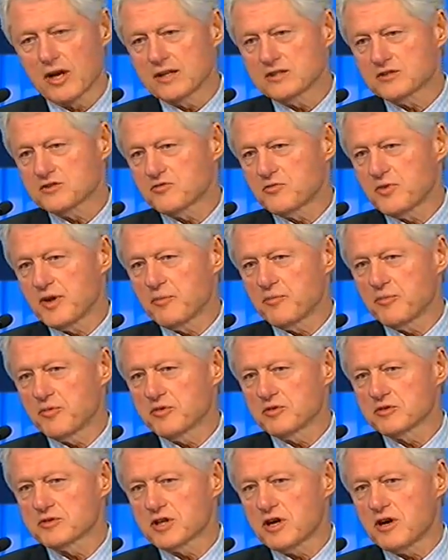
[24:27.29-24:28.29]
Lots of
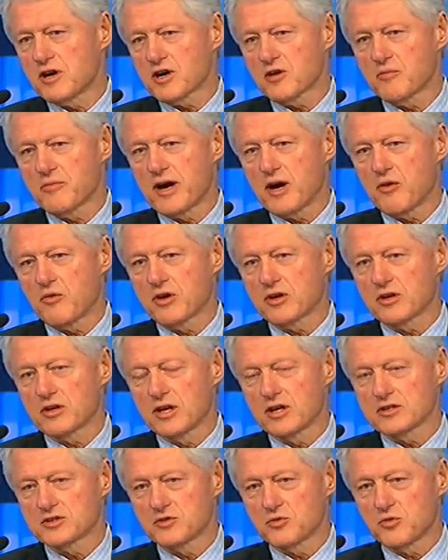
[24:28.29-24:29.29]
people talk about
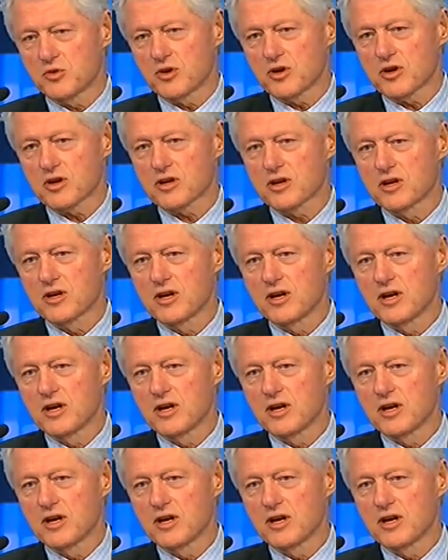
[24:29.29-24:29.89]
what doesn't work.